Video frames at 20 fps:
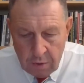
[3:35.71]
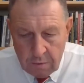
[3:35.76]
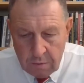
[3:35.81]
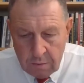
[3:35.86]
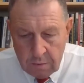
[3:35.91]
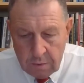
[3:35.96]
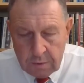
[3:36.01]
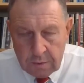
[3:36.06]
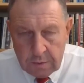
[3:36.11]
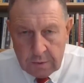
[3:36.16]

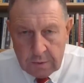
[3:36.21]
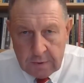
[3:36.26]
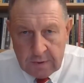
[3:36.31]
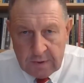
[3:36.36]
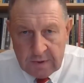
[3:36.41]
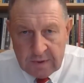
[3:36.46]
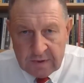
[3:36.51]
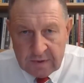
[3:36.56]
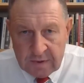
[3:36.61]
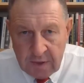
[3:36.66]
We must
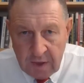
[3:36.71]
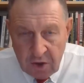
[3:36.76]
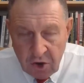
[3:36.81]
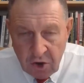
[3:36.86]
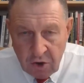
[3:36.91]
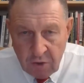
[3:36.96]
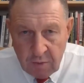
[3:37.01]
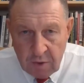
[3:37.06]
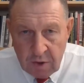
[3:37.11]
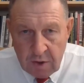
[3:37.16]
recall the
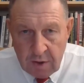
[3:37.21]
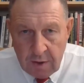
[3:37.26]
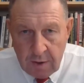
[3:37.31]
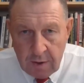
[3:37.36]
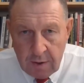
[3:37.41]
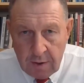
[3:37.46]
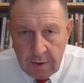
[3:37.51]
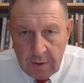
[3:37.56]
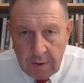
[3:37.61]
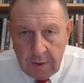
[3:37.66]
promise
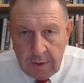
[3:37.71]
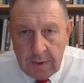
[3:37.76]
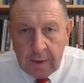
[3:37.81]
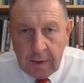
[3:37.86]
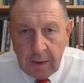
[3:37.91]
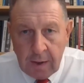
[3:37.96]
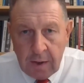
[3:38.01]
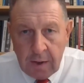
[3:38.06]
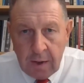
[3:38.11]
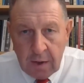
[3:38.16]
made by
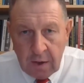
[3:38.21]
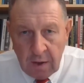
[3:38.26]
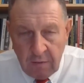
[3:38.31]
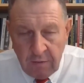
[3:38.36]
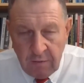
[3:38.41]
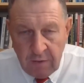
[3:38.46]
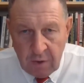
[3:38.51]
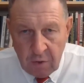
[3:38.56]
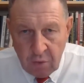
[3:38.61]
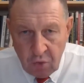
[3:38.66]
President
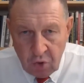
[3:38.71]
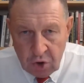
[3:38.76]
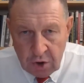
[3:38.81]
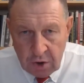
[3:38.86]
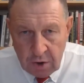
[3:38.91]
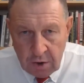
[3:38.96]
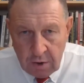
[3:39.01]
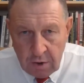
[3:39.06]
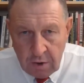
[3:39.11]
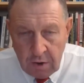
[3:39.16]
Biden
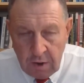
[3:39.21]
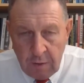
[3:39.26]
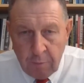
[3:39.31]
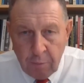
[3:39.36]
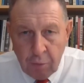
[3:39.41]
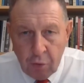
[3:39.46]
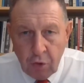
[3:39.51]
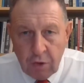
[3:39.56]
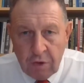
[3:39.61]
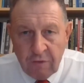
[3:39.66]
during a
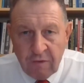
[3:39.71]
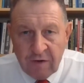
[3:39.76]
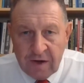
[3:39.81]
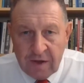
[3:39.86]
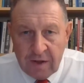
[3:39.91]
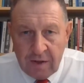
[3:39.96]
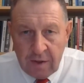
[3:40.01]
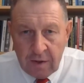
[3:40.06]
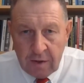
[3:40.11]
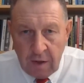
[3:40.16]
phone
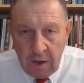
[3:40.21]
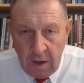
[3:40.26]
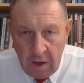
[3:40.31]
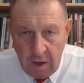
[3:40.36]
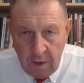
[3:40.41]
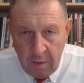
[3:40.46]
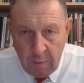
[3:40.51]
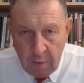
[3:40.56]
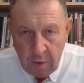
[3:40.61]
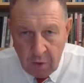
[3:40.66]
conversation with
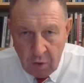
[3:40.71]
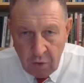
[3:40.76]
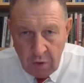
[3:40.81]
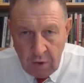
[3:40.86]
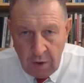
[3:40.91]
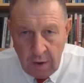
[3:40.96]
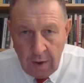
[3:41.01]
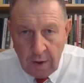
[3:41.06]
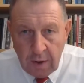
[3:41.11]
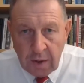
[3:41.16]
Putin
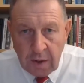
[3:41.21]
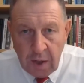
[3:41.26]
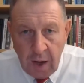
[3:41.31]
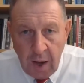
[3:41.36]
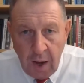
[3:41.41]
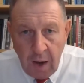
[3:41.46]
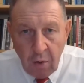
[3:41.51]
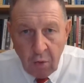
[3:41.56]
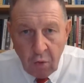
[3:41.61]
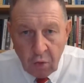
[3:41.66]
on
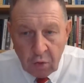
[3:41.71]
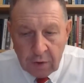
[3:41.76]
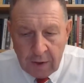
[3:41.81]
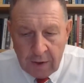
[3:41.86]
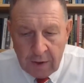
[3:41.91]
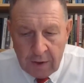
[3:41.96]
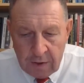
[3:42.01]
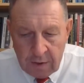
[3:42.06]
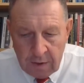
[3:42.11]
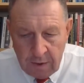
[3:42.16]
December
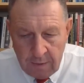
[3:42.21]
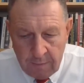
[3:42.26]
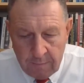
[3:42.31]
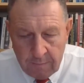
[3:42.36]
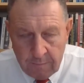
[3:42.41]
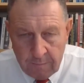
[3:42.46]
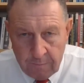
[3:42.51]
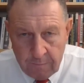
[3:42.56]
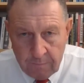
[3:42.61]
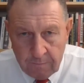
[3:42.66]
30th,
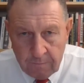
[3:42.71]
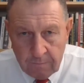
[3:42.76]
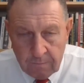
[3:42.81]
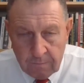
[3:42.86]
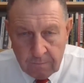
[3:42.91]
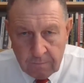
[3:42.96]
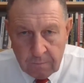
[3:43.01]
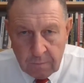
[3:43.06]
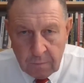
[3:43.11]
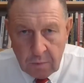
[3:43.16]

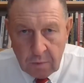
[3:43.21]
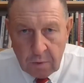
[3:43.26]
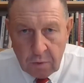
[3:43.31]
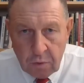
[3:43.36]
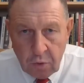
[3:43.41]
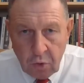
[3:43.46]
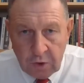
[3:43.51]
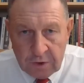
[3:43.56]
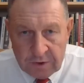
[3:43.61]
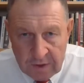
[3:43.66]

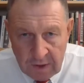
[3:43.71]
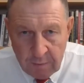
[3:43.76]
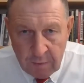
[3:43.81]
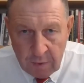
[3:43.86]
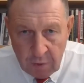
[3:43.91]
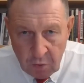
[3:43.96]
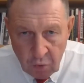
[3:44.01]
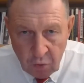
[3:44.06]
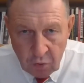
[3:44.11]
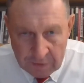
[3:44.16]
2021,
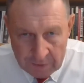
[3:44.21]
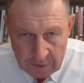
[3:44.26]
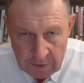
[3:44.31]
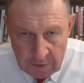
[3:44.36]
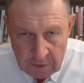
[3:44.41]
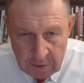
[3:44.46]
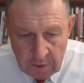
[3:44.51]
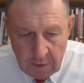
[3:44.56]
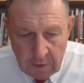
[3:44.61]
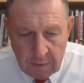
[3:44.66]
when he
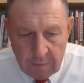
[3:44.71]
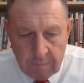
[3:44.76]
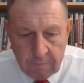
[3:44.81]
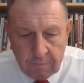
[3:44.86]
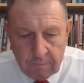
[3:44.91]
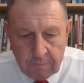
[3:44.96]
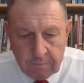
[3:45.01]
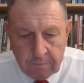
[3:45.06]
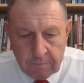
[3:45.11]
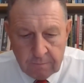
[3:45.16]
promised
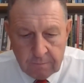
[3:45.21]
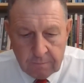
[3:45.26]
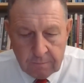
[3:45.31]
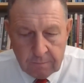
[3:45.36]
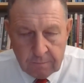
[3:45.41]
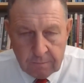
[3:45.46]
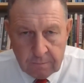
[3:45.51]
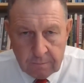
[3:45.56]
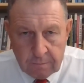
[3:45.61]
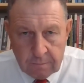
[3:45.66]
Putin
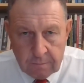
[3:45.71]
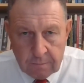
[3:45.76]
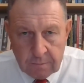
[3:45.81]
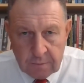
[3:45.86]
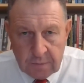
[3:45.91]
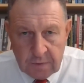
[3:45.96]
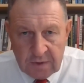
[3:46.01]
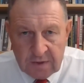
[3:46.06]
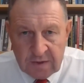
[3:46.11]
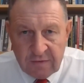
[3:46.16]

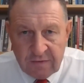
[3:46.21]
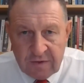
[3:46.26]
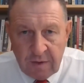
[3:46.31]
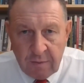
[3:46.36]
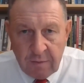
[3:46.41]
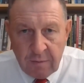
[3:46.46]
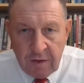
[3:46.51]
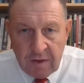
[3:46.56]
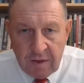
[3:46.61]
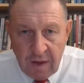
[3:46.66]
not to
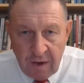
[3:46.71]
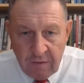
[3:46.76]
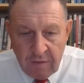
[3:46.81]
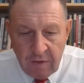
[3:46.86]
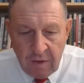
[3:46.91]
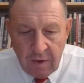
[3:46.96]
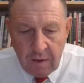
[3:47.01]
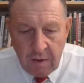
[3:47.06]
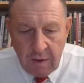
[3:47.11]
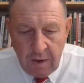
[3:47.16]
provide
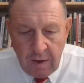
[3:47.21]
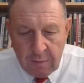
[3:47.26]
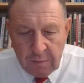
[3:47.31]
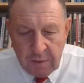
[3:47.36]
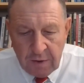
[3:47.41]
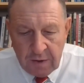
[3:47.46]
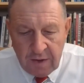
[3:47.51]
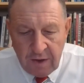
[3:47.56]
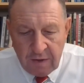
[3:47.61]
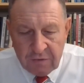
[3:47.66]
Ukraine with
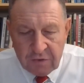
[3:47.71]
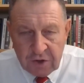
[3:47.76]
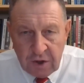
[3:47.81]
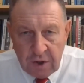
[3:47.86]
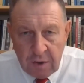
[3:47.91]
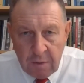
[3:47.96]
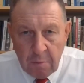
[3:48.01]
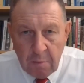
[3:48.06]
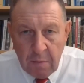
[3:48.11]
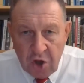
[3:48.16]
long-range
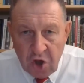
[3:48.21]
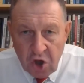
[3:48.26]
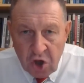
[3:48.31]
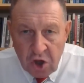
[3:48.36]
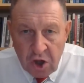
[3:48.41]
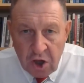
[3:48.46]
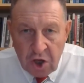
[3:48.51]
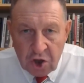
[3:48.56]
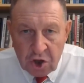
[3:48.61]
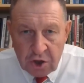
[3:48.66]
missiles,
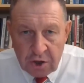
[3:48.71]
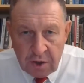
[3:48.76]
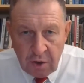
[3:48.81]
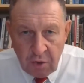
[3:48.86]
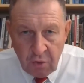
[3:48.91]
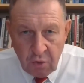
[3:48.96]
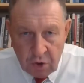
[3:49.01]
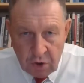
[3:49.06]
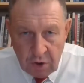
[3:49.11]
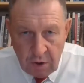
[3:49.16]

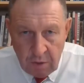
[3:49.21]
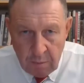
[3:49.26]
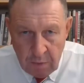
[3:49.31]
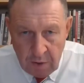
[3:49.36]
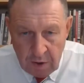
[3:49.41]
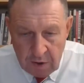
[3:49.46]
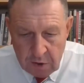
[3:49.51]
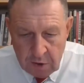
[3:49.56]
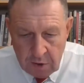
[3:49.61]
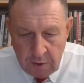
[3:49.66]
which is
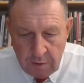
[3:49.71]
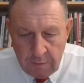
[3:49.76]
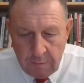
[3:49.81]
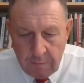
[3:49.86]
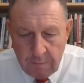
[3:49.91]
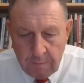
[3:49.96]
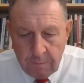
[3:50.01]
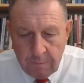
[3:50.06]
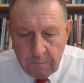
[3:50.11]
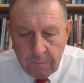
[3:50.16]
exactly what
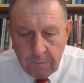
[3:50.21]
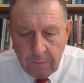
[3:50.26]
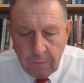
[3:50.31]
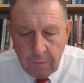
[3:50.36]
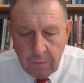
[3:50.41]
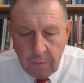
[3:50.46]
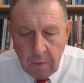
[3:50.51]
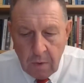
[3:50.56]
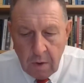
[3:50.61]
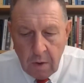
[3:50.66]
Putin had
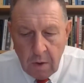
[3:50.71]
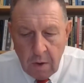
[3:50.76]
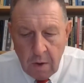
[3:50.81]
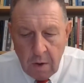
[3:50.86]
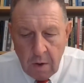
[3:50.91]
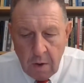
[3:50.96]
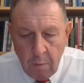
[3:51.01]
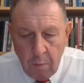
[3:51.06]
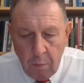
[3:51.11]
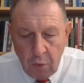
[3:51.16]
asked
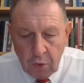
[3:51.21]
for.